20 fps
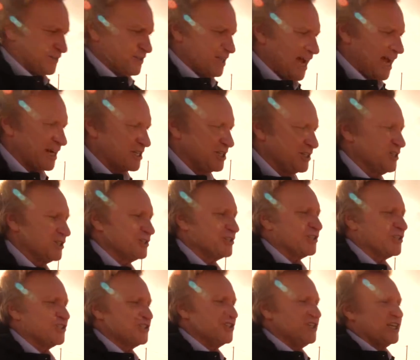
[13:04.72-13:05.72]
is actually just
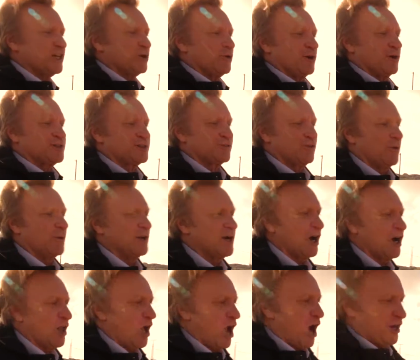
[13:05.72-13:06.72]
a sequence of what we
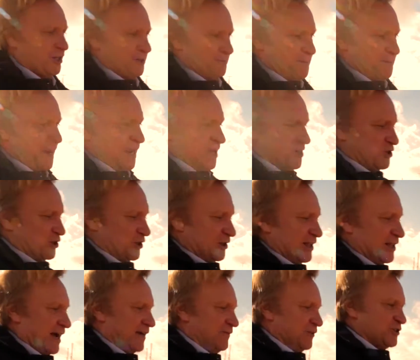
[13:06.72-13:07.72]
call occupational
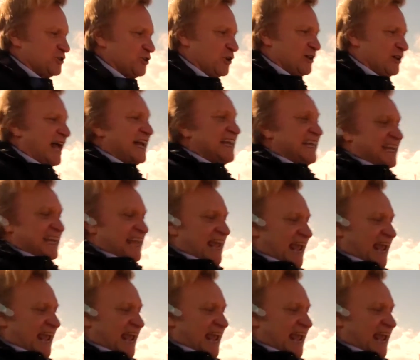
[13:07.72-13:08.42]
levels, sort of like a